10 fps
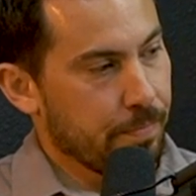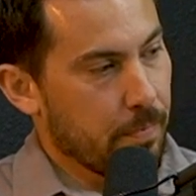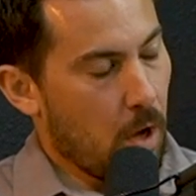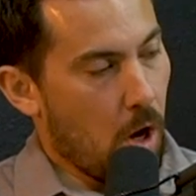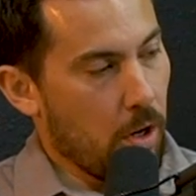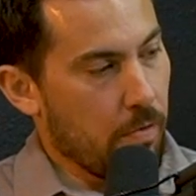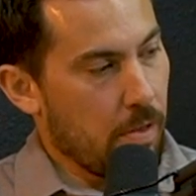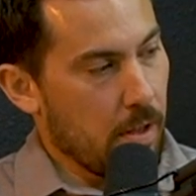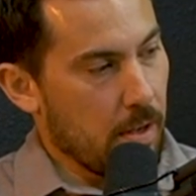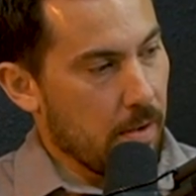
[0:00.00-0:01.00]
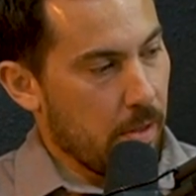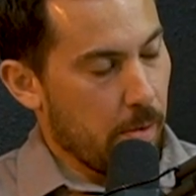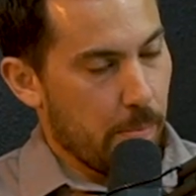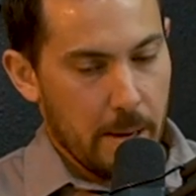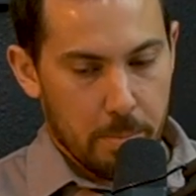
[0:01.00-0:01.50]
all of
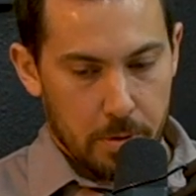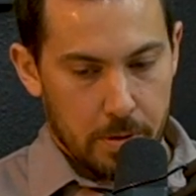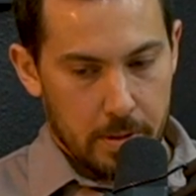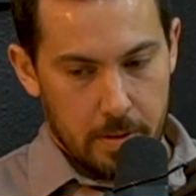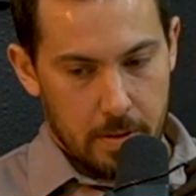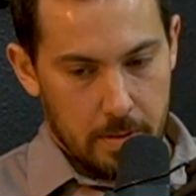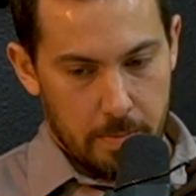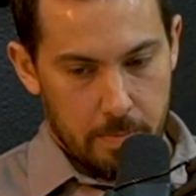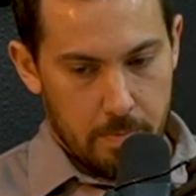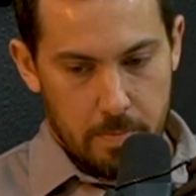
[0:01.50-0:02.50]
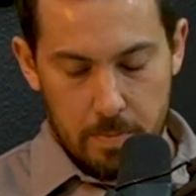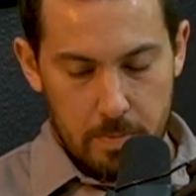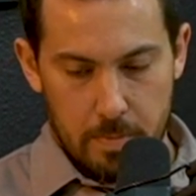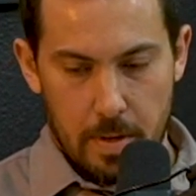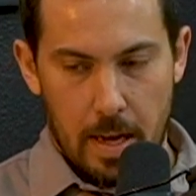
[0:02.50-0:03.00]
the papers and the
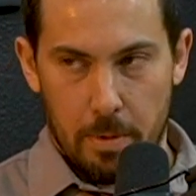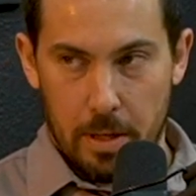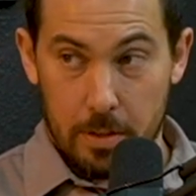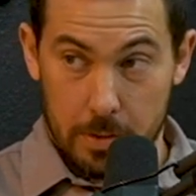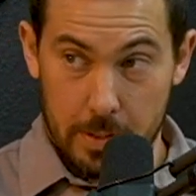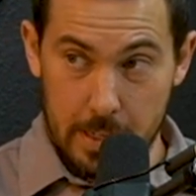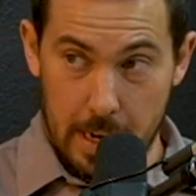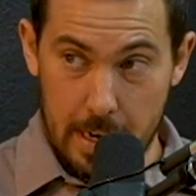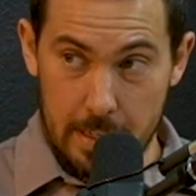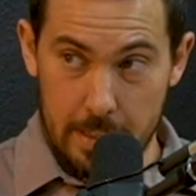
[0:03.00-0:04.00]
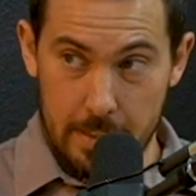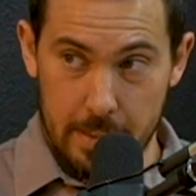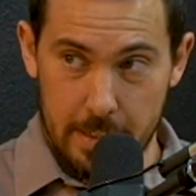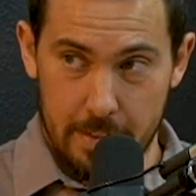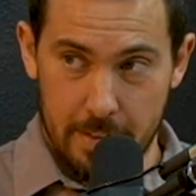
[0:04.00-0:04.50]
homiletical
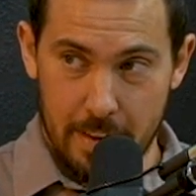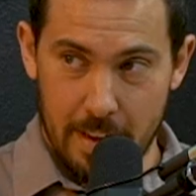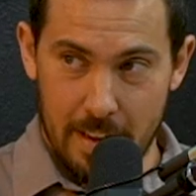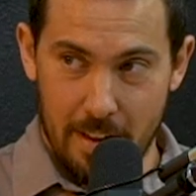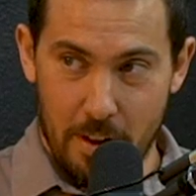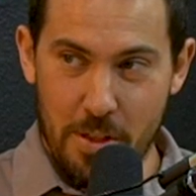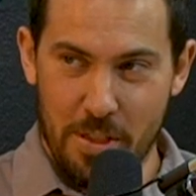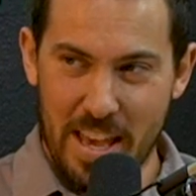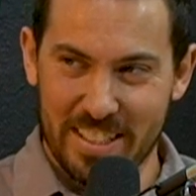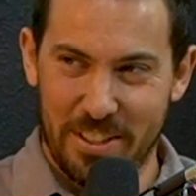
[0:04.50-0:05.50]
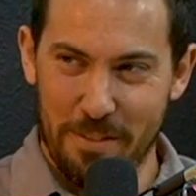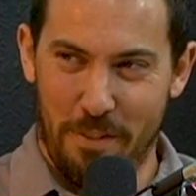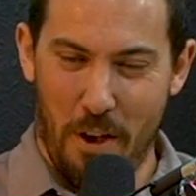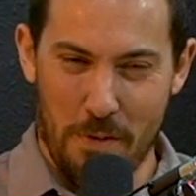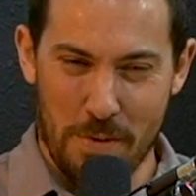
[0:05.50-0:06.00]
societies and all the things you're
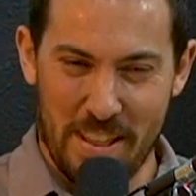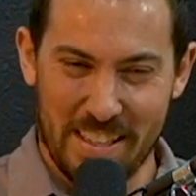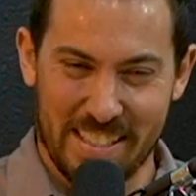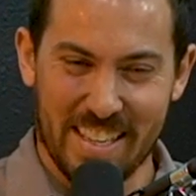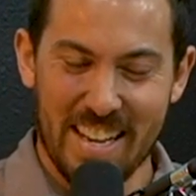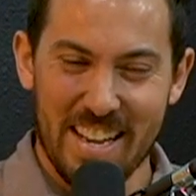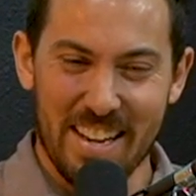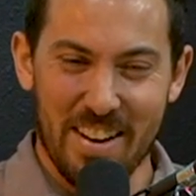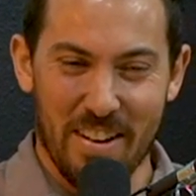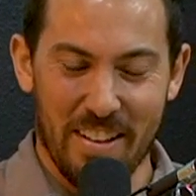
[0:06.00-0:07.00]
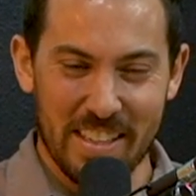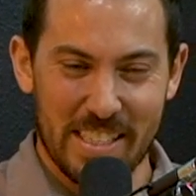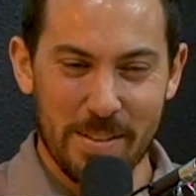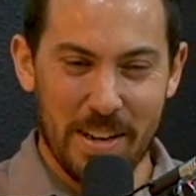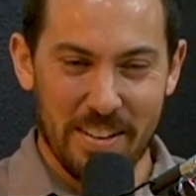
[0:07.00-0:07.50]
involved with is, on the
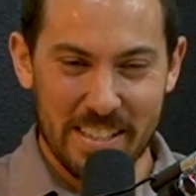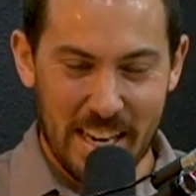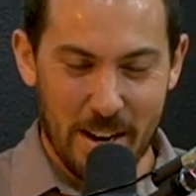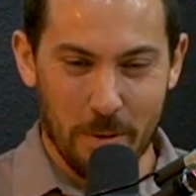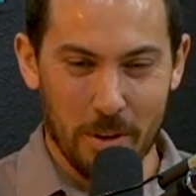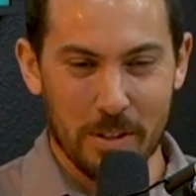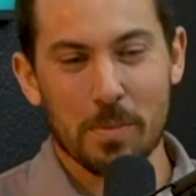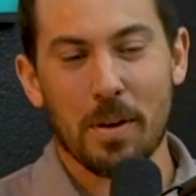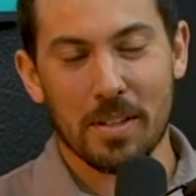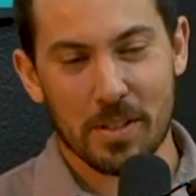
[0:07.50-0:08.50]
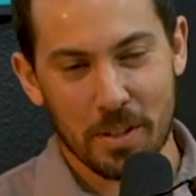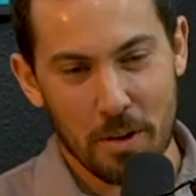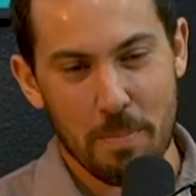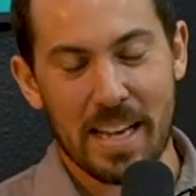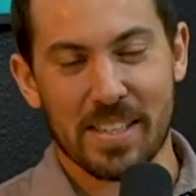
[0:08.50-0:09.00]
seminary side of the world, as well as,
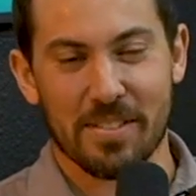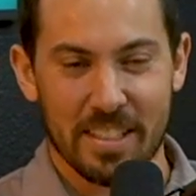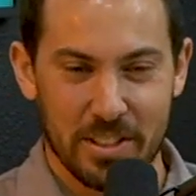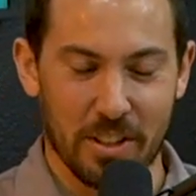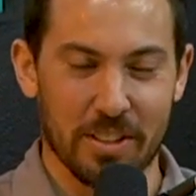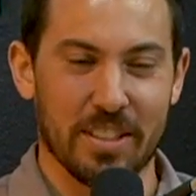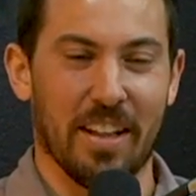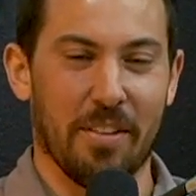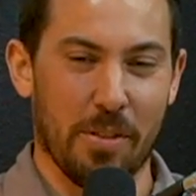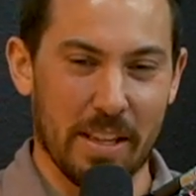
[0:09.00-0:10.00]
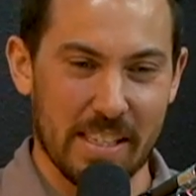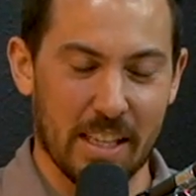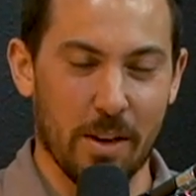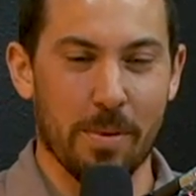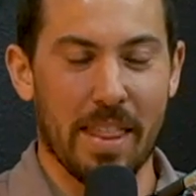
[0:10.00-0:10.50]
pastoring a church and all the things that
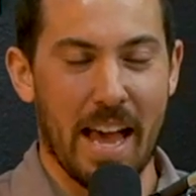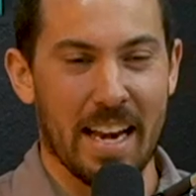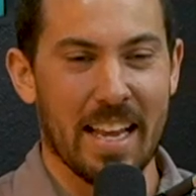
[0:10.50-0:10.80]
come with that.